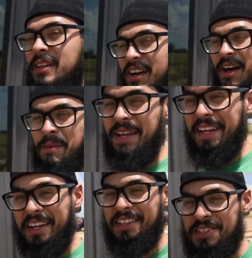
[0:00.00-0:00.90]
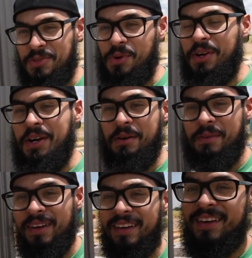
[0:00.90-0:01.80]
oh man they cut the sorghum
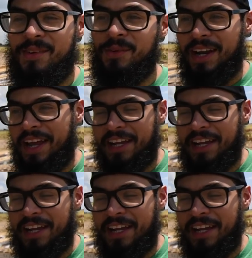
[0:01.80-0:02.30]
we're like